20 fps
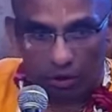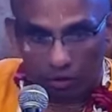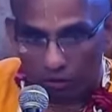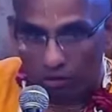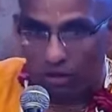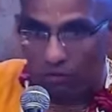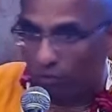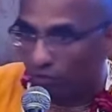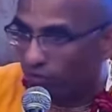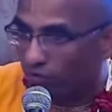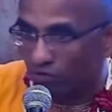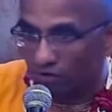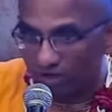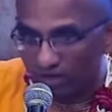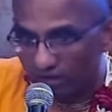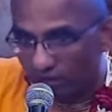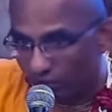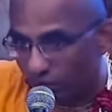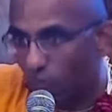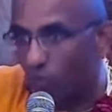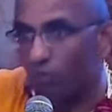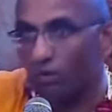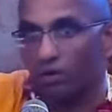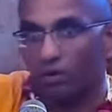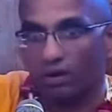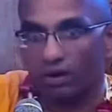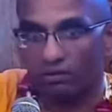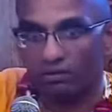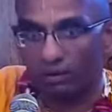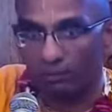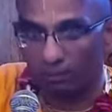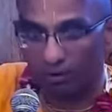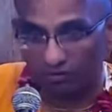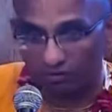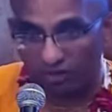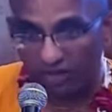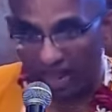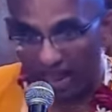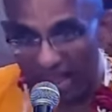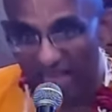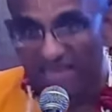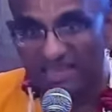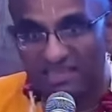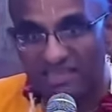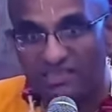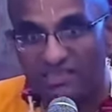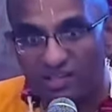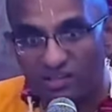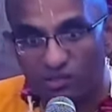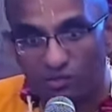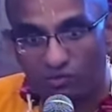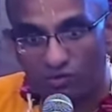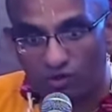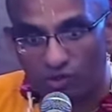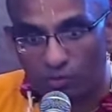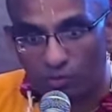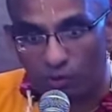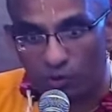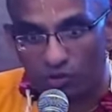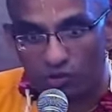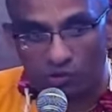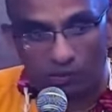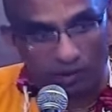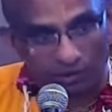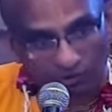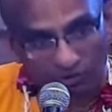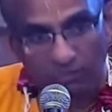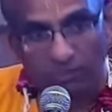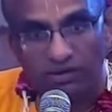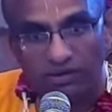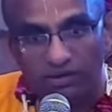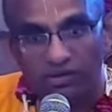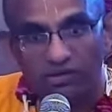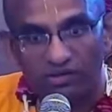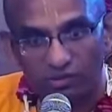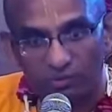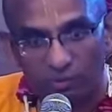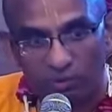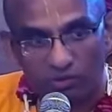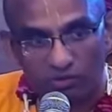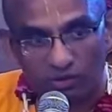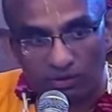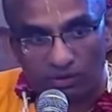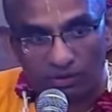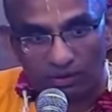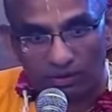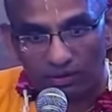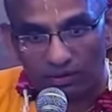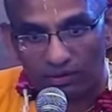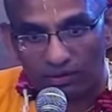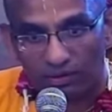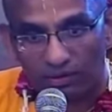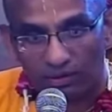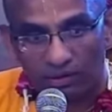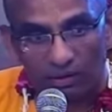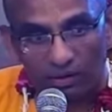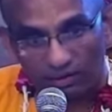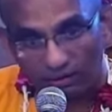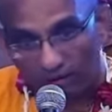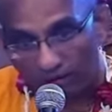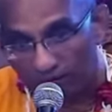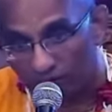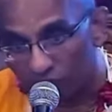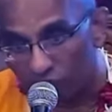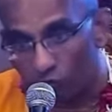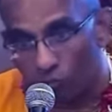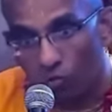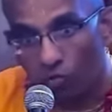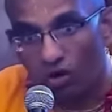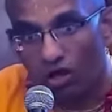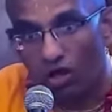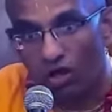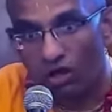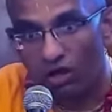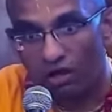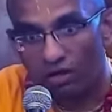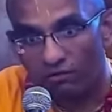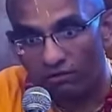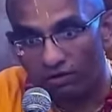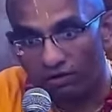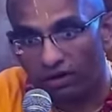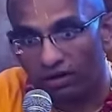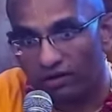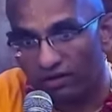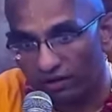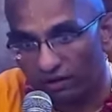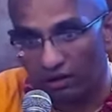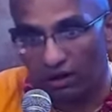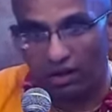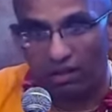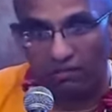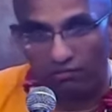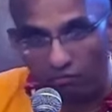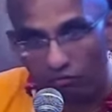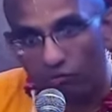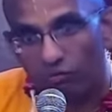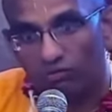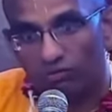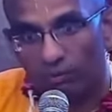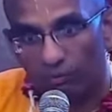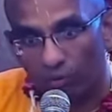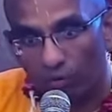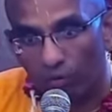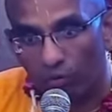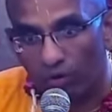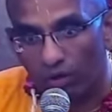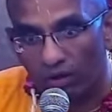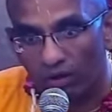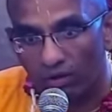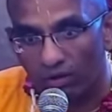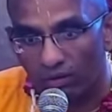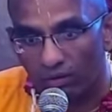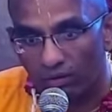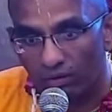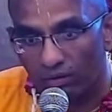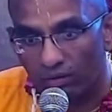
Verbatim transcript: Although I want to drink, no. That person has a sense of responsibility, even material responsibility. That Rajoguna, if it can triumph over Tamoguna,